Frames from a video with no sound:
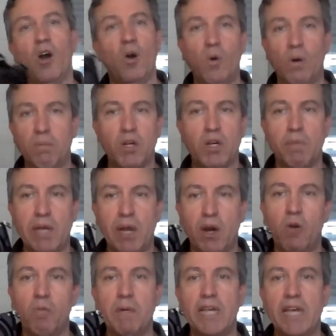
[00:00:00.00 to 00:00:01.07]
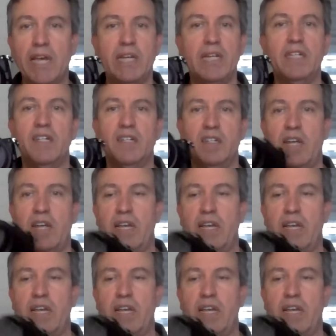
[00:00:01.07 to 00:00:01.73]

oh, I'm going to be home again,